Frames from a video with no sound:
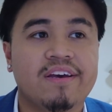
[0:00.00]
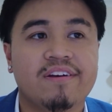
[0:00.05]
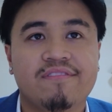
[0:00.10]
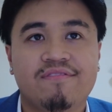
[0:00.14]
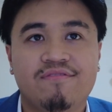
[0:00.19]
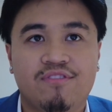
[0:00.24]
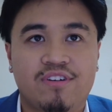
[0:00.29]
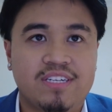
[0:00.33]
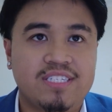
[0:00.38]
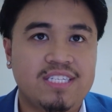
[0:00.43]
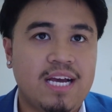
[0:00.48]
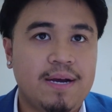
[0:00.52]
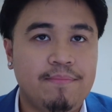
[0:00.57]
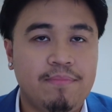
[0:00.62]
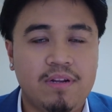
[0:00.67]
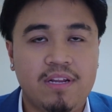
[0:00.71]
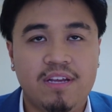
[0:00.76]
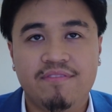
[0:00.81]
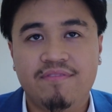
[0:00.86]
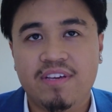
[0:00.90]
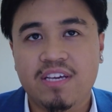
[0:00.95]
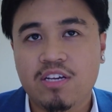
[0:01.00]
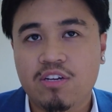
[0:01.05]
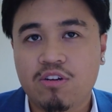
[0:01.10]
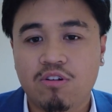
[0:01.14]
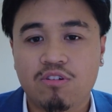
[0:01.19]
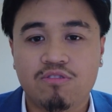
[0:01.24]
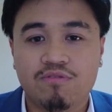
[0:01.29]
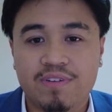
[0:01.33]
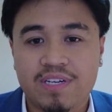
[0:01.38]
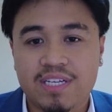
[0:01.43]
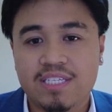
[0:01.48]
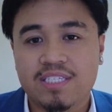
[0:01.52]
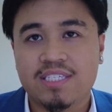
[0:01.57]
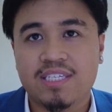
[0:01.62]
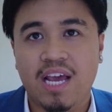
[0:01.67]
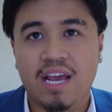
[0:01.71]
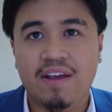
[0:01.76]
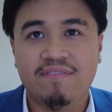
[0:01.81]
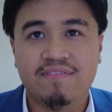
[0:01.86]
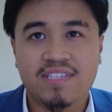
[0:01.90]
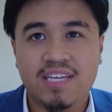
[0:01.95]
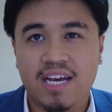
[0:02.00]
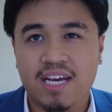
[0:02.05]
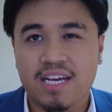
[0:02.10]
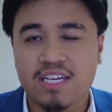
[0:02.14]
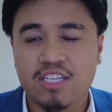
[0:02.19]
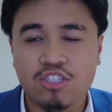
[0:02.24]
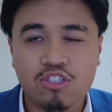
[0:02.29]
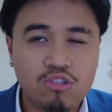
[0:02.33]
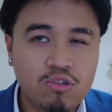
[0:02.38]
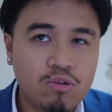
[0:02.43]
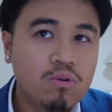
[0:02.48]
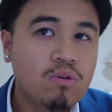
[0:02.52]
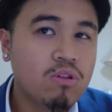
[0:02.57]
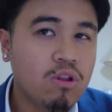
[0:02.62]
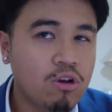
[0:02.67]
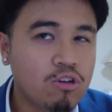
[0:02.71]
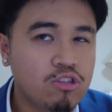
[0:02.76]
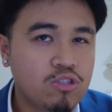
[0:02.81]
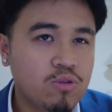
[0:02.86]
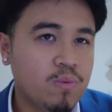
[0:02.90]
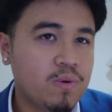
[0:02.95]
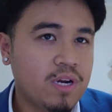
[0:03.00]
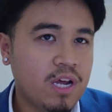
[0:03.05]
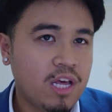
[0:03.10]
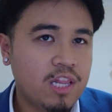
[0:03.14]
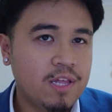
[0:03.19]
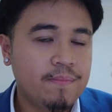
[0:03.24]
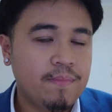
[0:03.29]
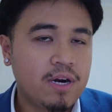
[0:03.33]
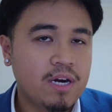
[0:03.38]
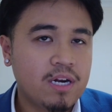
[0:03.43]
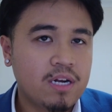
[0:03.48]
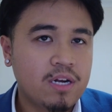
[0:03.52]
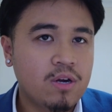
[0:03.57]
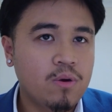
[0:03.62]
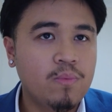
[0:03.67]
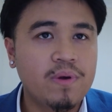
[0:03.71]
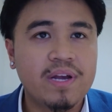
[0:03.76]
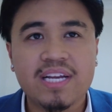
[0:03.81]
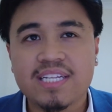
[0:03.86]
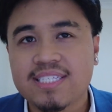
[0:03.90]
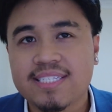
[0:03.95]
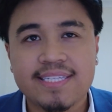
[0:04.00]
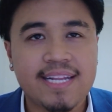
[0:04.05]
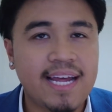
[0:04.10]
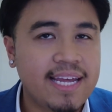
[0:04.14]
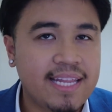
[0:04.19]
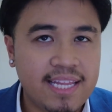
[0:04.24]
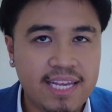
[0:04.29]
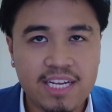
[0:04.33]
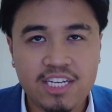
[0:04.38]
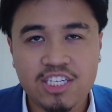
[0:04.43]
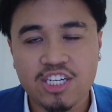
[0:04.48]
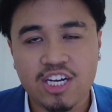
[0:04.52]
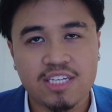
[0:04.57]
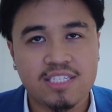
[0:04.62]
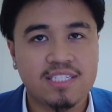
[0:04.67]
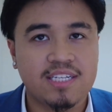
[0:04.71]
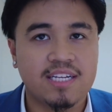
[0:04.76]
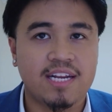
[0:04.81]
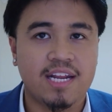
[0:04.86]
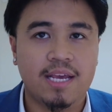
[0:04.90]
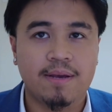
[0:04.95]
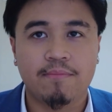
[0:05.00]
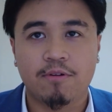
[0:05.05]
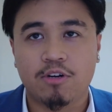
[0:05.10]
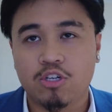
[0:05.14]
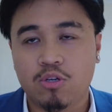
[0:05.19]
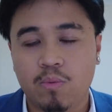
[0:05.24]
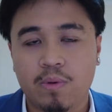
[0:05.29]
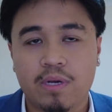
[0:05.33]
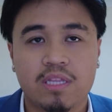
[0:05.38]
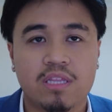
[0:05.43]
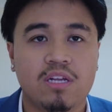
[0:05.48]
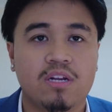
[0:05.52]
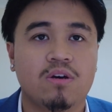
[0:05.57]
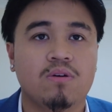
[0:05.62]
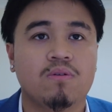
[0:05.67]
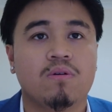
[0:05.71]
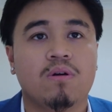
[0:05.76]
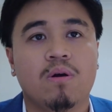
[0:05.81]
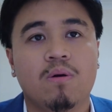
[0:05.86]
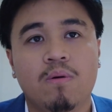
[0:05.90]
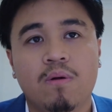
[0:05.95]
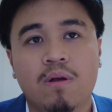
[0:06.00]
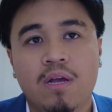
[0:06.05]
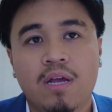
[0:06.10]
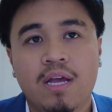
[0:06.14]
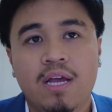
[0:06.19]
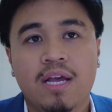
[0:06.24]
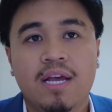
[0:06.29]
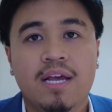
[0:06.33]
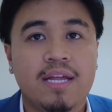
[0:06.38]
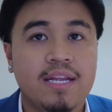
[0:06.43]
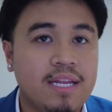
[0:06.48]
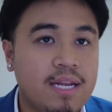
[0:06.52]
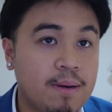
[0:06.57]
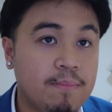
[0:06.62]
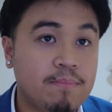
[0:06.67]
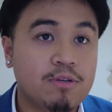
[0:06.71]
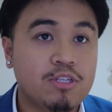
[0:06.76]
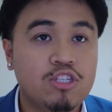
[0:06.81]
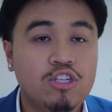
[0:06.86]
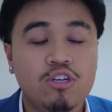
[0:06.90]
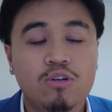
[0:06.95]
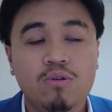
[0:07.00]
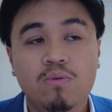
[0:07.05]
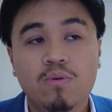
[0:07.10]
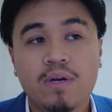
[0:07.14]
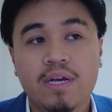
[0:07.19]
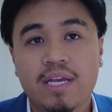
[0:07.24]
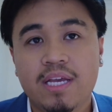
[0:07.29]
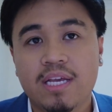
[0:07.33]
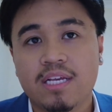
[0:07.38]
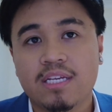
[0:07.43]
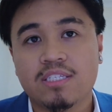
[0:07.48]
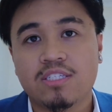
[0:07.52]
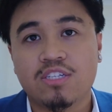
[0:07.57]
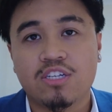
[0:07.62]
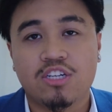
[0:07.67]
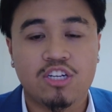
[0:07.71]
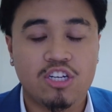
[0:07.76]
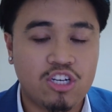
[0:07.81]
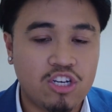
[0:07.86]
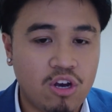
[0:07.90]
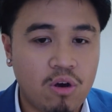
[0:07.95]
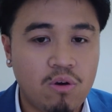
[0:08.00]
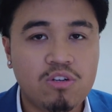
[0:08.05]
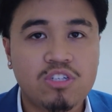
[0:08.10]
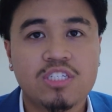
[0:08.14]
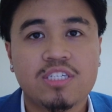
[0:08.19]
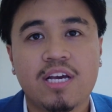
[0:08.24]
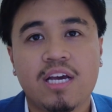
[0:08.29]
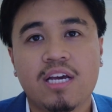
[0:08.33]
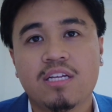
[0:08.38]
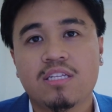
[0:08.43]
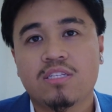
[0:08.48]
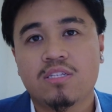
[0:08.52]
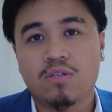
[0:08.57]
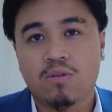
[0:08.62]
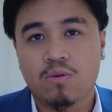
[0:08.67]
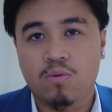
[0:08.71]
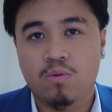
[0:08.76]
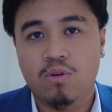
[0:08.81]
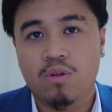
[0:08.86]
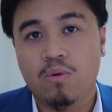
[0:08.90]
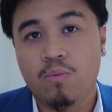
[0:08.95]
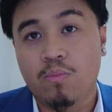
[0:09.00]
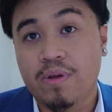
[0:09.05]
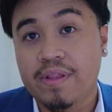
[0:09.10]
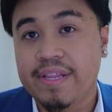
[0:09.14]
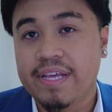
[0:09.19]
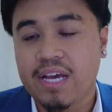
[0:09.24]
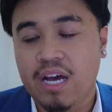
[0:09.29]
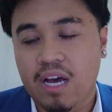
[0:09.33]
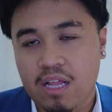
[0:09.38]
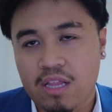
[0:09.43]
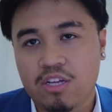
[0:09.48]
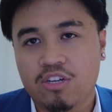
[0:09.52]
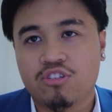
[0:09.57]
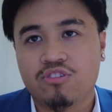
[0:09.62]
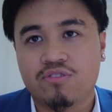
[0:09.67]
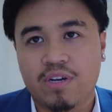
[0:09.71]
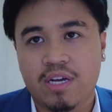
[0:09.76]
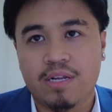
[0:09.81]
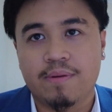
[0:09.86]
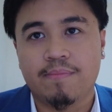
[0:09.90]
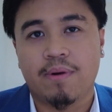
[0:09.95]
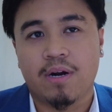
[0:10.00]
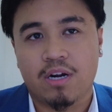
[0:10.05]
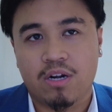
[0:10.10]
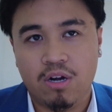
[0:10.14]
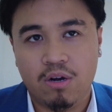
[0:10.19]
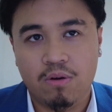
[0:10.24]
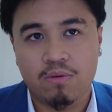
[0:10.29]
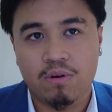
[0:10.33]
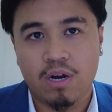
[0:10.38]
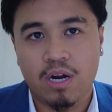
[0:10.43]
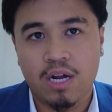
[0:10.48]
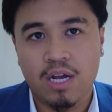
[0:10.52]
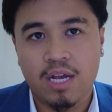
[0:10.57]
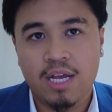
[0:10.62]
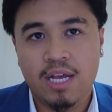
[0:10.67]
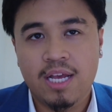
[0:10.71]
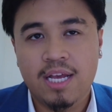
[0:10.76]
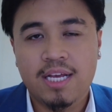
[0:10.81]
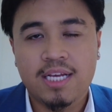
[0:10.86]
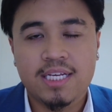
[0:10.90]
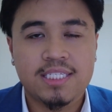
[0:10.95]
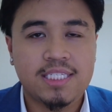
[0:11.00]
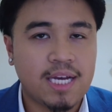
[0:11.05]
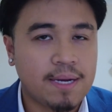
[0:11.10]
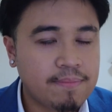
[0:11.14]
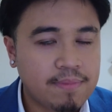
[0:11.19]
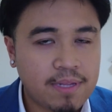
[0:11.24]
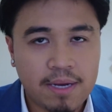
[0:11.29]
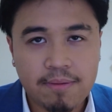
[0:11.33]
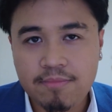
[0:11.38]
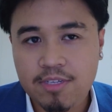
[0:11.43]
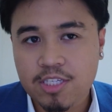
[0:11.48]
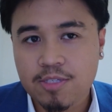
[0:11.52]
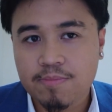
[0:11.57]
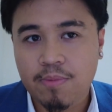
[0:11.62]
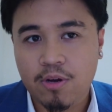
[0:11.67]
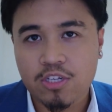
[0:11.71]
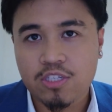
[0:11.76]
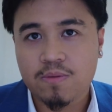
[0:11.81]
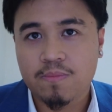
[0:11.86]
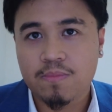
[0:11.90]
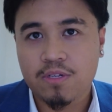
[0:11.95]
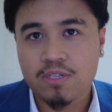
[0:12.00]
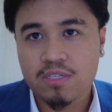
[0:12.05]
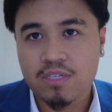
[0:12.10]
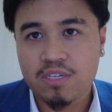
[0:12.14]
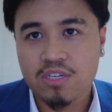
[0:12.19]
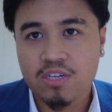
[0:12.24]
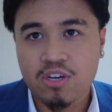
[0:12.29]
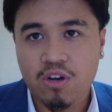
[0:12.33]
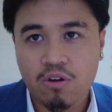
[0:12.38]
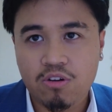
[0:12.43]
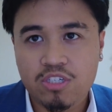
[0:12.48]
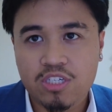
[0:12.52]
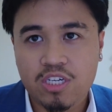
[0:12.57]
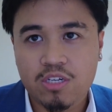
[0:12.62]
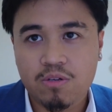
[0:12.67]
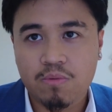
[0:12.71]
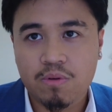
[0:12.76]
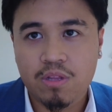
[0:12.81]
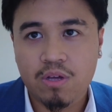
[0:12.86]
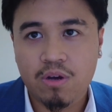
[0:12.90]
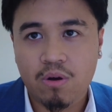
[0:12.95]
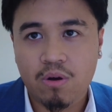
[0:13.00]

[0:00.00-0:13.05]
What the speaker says: For example, if Eco Green Safe Tech is too close to another mark, we could slightly adjust the name or tweak the logo. Number 2 is to negotiate with the other trademark owner. Sometimes it's possible to negotiate with the